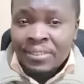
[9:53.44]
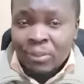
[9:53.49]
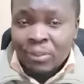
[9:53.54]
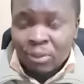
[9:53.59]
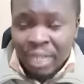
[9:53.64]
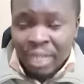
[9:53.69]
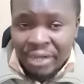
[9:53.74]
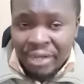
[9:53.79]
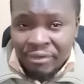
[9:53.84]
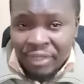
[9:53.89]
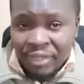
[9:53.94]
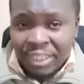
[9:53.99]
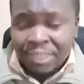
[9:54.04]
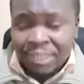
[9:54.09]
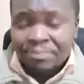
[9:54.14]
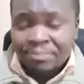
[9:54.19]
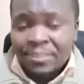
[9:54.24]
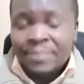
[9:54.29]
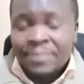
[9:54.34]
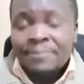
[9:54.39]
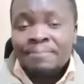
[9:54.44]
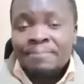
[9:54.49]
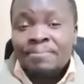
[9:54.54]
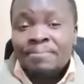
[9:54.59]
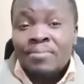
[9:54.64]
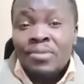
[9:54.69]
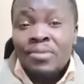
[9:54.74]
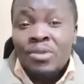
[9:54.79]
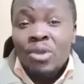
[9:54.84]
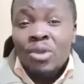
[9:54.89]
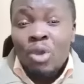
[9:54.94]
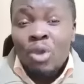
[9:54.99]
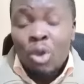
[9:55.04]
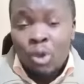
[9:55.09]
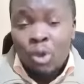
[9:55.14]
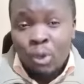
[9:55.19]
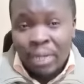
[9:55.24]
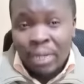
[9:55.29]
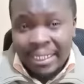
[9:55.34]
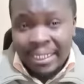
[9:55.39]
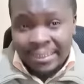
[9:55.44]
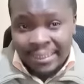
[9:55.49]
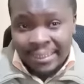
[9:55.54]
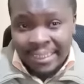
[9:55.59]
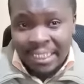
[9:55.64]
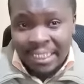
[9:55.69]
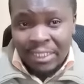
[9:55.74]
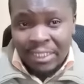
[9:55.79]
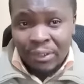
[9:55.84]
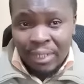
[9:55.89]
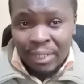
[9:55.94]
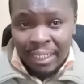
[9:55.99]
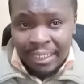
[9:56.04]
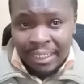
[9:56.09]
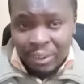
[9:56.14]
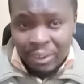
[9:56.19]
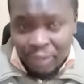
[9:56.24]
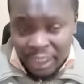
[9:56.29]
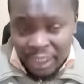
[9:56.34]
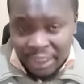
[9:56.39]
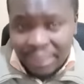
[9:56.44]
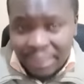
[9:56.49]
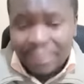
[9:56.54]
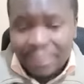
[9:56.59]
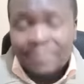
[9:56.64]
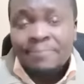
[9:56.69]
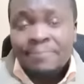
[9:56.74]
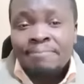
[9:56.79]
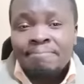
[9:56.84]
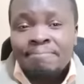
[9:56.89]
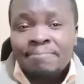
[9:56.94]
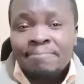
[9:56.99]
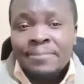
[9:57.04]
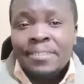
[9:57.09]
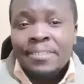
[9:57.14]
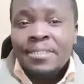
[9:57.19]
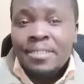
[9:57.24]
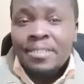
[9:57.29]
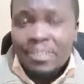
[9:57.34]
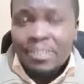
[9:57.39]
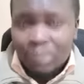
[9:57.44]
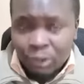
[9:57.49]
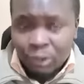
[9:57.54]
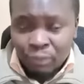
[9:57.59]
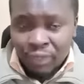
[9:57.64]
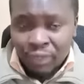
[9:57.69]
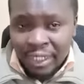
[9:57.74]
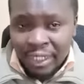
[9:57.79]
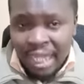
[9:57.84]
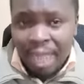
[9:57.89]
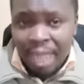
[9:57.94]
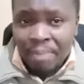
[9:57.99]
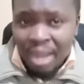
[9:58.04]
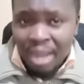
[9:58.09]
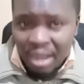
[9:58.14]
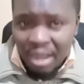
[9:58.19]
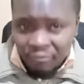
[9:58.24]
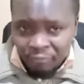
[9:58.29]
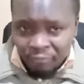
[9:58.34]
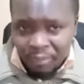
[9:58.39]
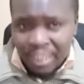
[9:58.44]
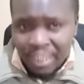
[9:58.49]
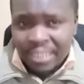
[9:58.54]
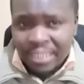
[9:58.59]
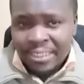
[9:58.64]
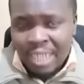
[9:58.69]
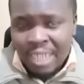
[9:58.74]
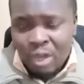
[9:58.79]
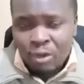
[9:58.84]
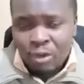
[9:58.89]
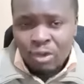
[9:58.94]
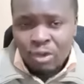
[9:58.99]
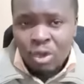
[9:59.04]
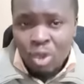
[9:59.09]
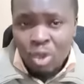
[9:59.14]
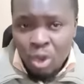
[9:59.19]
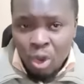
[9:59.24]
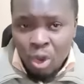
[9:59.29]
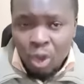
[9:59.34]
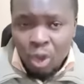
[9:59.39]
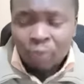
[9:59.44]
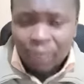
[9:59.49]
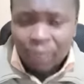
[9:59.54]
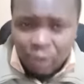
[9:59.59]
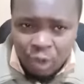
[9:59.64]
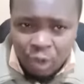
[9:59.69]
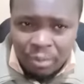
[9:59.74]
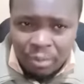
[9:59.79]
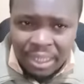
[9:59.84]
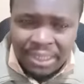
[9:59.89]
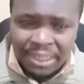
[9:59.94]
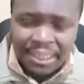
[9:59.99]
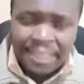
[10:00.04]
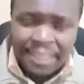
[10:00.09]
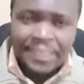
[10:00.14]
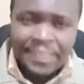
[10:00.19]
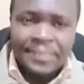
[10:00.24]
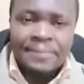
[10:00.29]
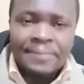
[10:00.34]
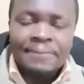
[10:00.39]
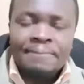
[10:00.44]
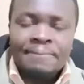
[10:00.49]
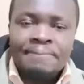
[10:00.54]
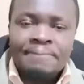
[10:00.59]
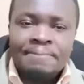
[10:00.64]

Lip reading: you can reach me or you can send your donation to the number I've pinned down on the comment section.